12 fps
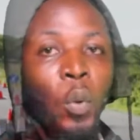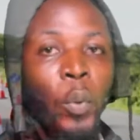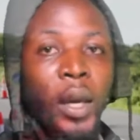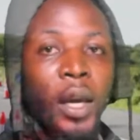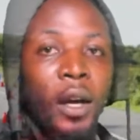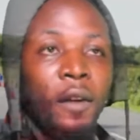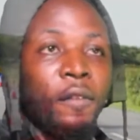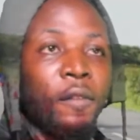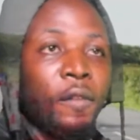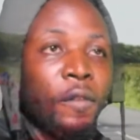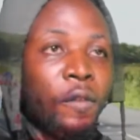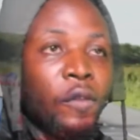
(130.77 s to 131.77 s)
We have
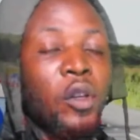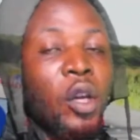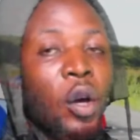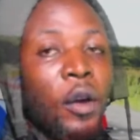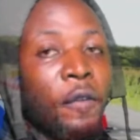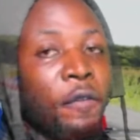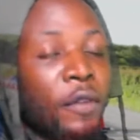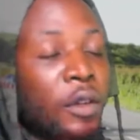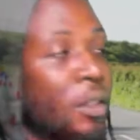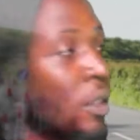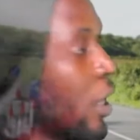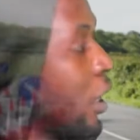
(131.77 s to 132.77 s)
the
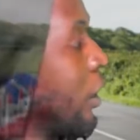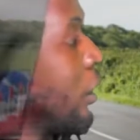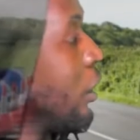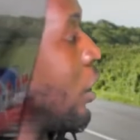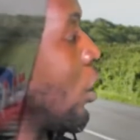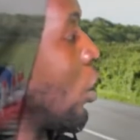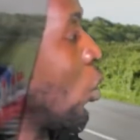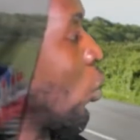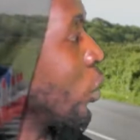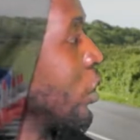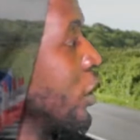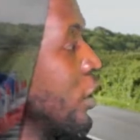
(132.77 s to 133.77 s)
first sign,
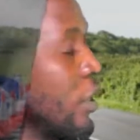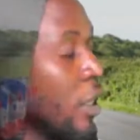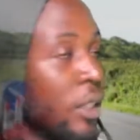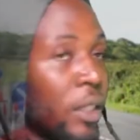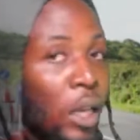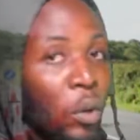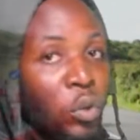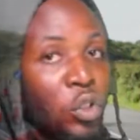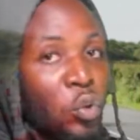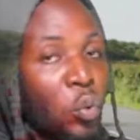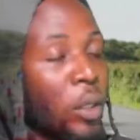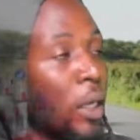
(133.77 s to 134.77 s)
which is the sign which
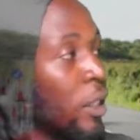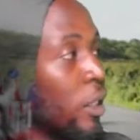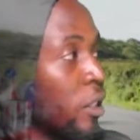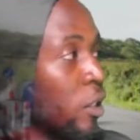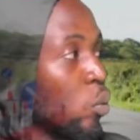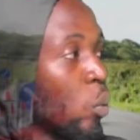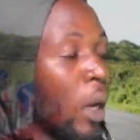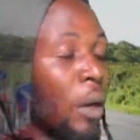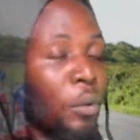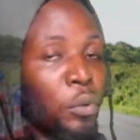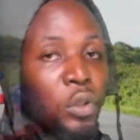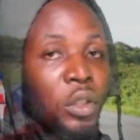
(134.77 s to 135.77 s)
shows that it is one
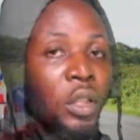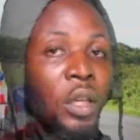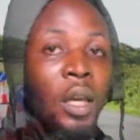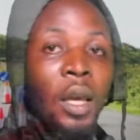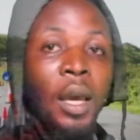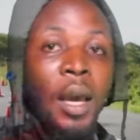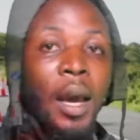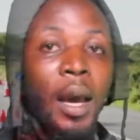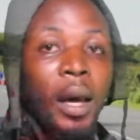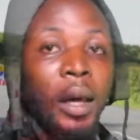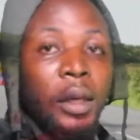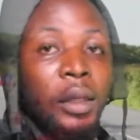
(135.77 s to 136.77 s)
road,
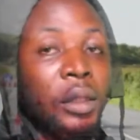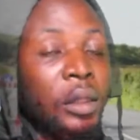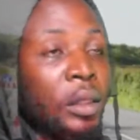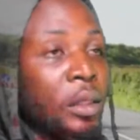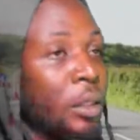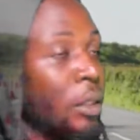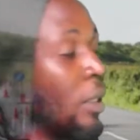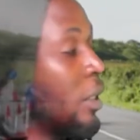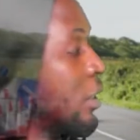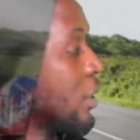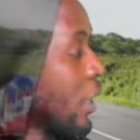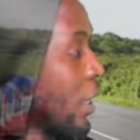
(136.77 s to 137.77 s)
and
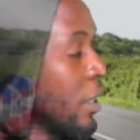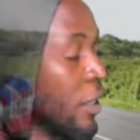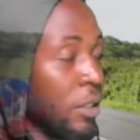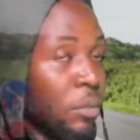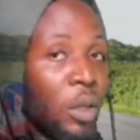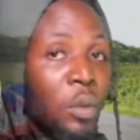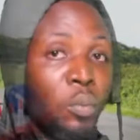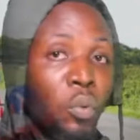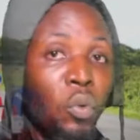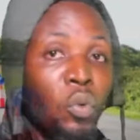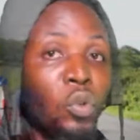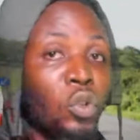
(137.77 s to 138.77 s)
this sign is being
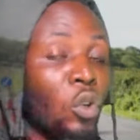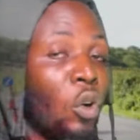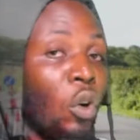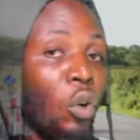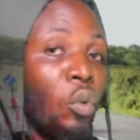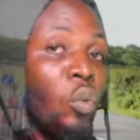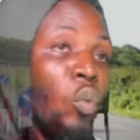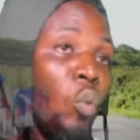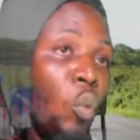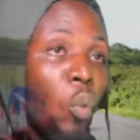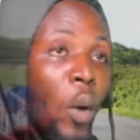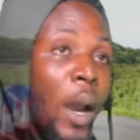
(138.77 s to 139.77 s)
put on
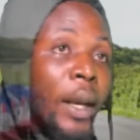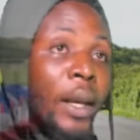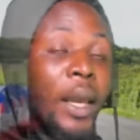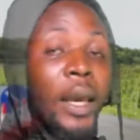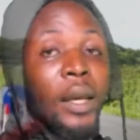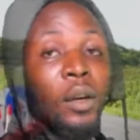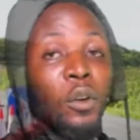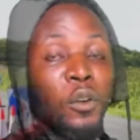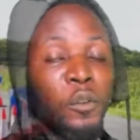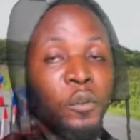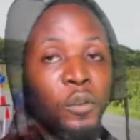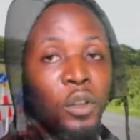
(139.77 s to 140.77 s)
one end
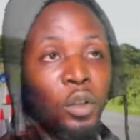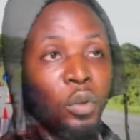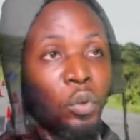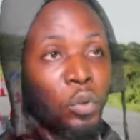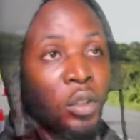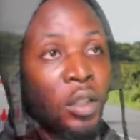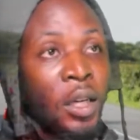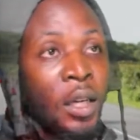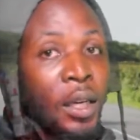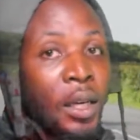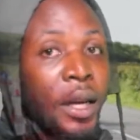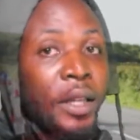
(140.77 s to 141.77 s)
of the road.
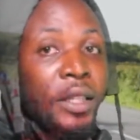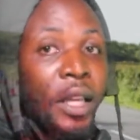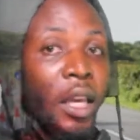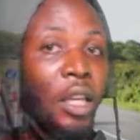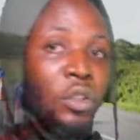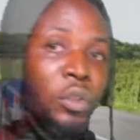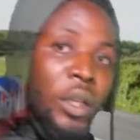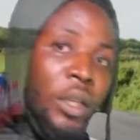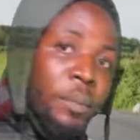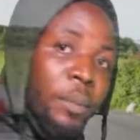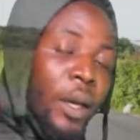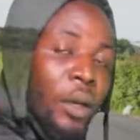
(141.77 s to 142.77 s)
That is the entering
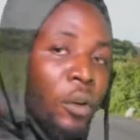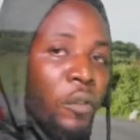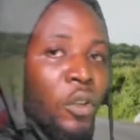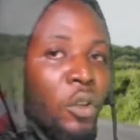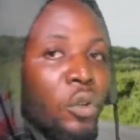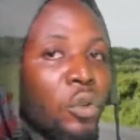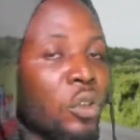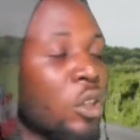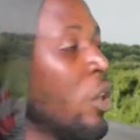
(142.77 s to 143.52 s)
part of the road.